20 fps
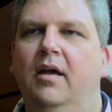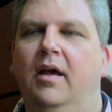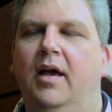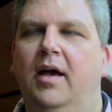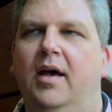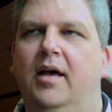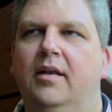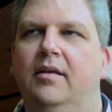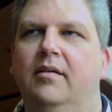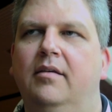
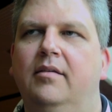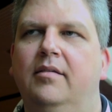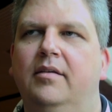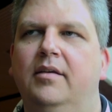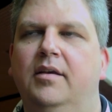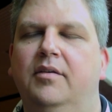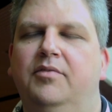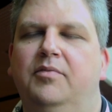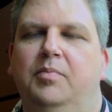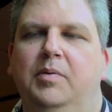and
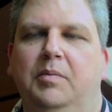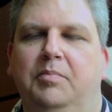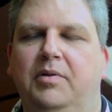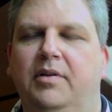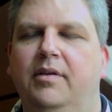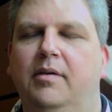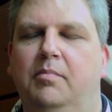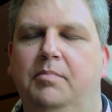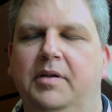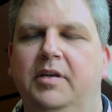gives
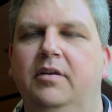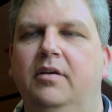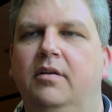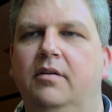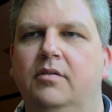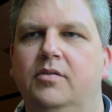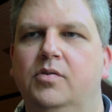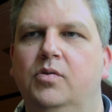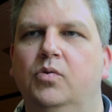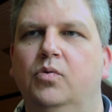people the
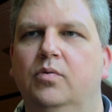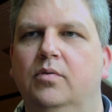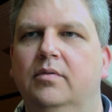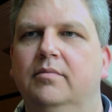opinion to,